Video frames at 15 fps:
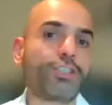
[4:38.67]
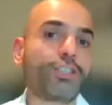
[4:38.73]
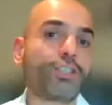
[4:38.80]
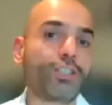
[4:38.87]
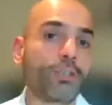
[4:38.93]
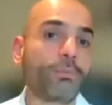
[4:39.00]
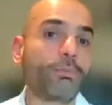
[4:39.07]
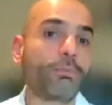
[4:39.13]

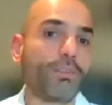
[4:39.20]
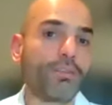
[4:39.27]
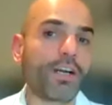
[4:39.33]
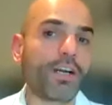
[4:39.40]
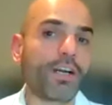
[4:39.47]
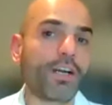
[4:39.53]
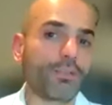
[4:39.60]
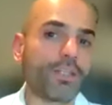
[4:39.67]
should be
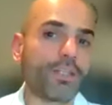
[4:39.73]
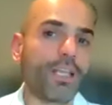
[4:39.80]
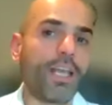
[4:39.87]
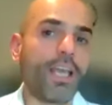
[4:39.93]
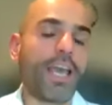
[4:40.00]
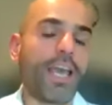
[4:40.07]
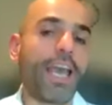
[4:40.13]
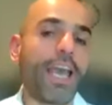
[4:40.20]
final.
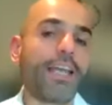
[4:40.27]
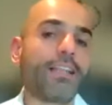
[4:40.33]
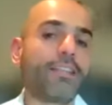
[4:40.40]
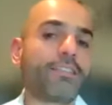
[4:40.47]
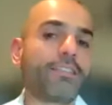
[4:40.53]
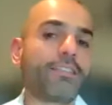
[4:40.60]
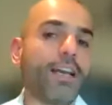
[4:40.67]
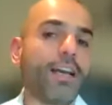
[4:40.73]

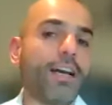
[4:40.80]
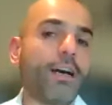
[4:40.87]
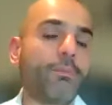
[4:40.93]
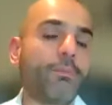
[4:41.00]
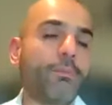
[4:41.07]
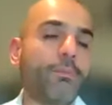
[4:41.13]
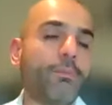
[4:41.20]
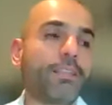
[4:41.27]
And
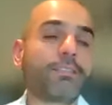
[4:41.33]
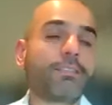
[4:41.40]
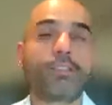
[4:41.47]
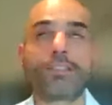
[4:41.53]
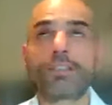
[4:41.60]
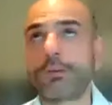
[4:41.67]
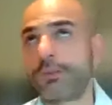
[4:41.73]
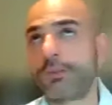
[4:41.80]

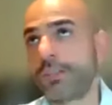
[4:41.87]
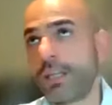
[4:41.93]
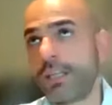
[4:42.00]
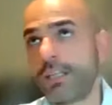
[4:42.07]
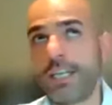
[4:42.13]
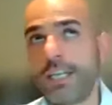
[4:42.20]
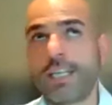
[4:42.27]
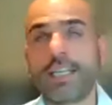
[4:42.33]

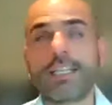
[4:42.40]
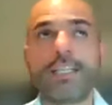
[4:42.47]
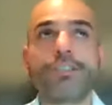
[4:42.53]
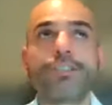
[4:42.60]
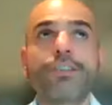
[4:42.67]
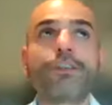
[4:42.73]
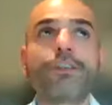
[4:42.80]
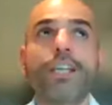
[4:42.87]
Nick,
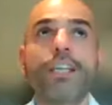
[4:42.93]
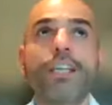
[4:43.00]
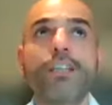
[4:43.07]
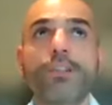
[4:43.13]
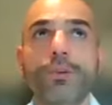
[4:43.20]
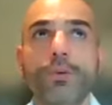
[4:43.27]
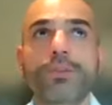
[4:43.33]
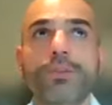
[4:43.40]
unless you've got
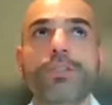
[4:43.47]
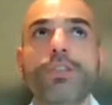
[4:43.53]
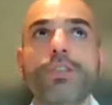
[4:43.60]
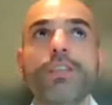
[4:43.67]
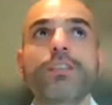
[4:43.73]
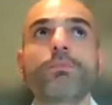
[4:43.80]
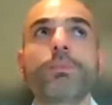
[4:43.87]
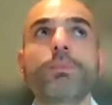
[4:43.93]
any thoughts
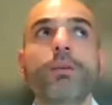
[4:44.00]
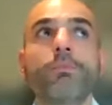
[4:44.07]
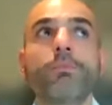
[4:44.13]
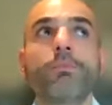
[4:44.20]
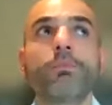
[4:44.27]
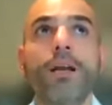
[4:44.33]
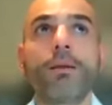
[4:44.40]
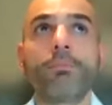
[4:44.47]
on this, but
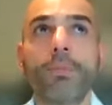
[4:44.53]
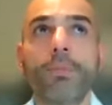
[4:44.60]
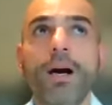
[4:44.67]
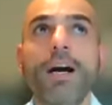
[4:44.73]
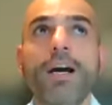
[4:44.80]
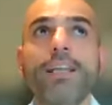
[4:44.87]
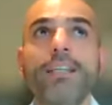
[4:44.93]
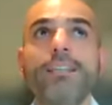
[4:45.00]
in my
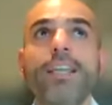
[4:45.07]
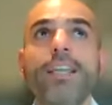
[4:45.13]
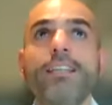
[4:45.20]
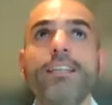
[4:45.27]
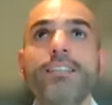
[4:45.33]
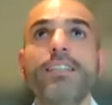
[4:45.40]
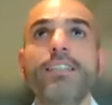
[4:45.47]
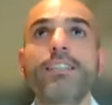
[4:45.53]
mind, the
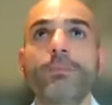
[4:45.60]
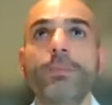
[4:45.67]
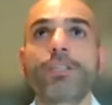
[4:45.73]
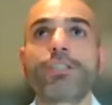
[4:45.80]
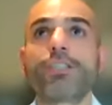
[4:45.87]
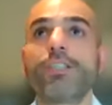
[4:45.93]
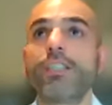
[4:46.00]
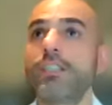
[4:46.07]
exit
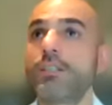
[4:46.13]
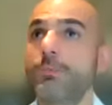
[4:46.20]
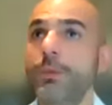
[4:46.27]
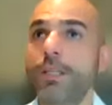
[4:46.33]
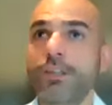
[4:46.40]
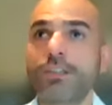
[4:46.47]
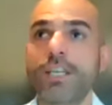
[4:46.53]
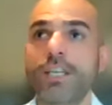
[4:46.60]
inspection needs to
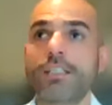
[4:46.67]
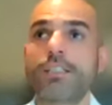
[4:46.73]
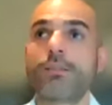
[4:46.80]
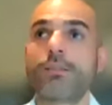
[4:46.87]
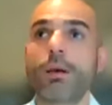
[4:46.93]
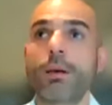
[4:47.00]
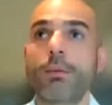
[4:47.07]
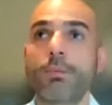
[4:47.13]
be
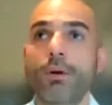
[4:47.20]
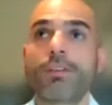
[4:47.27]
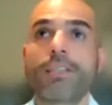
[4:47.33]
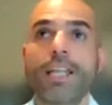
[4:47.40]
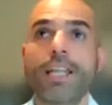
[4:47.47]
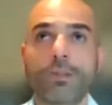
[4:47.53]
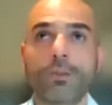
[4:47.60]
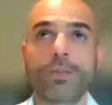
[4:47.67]
conducted by both
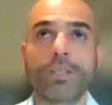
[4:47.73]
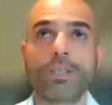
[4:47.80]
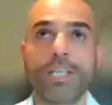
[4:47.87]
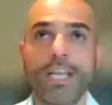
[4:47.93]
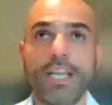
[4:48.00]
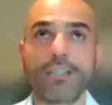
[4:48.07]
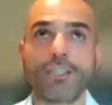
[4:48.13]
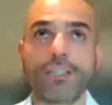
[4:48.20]
landlord and
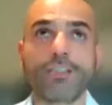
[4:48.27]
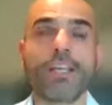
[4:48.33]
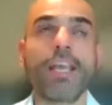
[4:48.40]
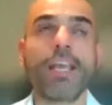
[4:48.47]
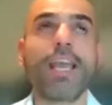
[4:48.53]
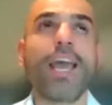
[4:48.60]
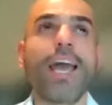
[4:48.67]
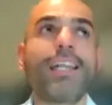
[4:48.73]
agent.
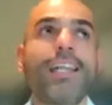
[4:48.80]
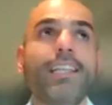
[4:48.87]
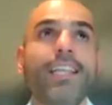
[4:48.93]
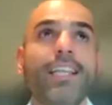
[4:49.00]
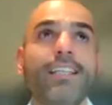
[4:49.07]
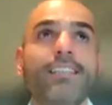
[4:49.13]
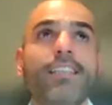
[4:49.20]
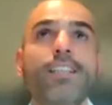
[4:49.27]

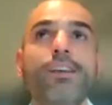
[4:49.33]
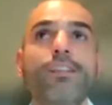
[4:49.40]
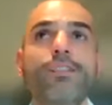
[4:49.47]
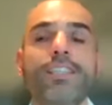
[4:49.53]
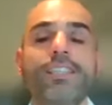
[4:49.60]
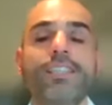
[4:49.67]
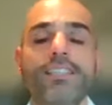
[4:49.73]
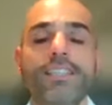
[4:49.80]
Unless any
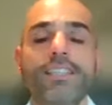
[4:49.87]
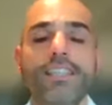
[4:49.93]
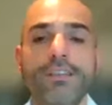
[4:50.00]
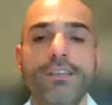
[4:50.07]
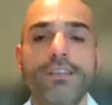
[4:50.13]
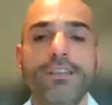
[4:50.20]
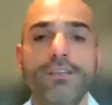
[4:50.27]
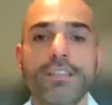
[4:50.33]
of these
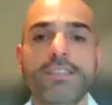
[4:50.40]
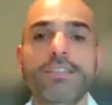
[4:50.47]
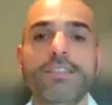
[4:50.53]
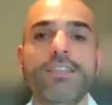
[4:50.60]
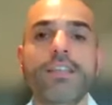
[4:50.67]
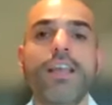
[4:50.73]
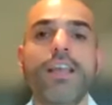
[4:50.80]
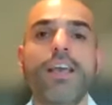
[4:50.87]

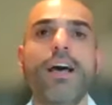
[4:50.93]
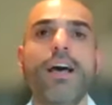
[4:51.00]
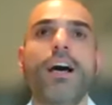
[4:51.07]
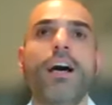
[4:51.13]
defects